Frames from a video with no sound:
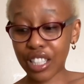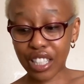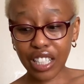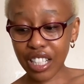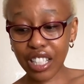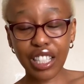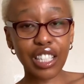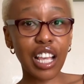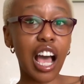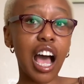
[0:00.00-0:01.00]

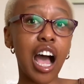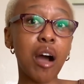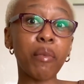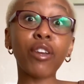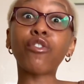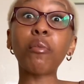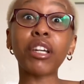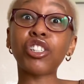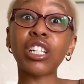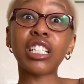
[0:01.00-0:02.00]
this
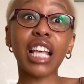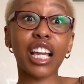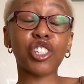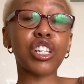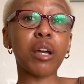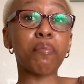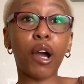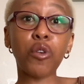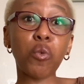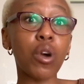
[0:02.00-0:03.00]
information is actually
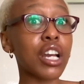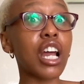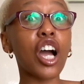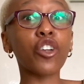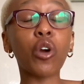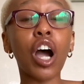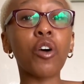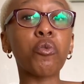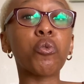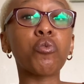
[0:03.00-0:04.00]
about. What
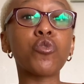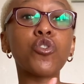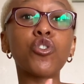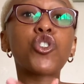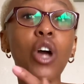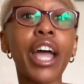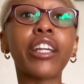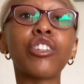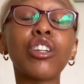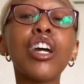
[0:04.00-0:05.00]
are you
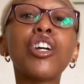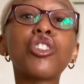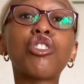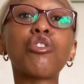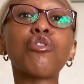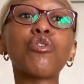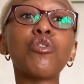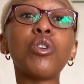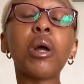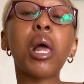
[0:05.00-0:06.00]
trying
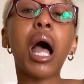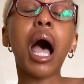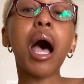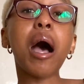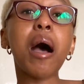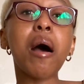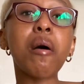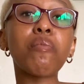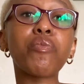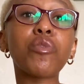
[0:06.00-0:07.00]
to
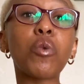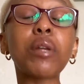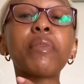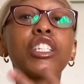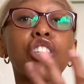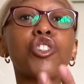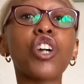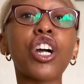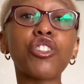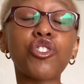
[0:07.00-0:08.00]
what message
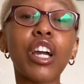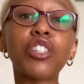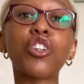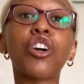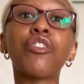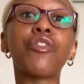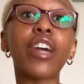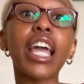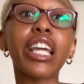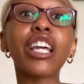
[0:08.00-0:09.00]
are you trying to
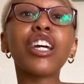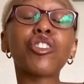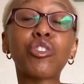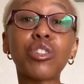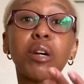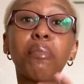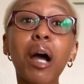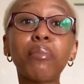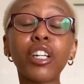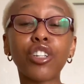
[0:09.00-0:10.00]
convey to the
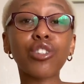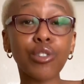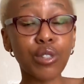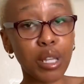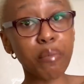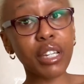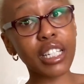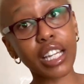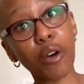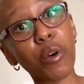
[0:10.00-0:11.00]
public through the
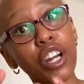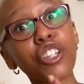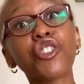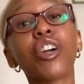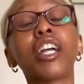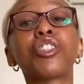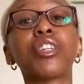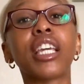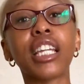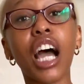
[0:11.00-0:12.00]
media? What are you trying to
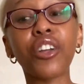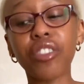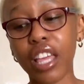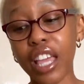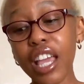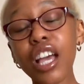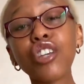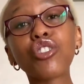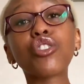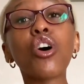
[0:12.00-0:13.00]
get out there?
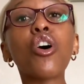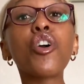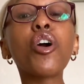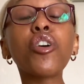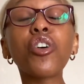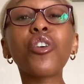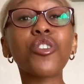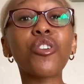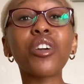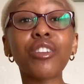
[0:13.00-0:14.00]
So
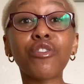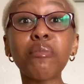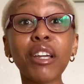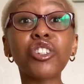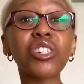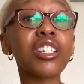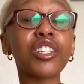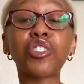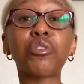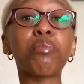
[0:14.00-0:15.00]
your information
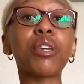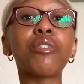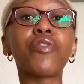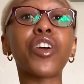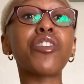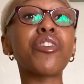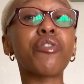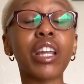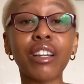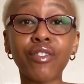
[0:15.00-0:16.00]
needs to be very
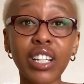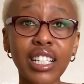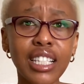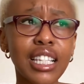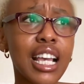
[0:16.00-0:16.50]
relevant.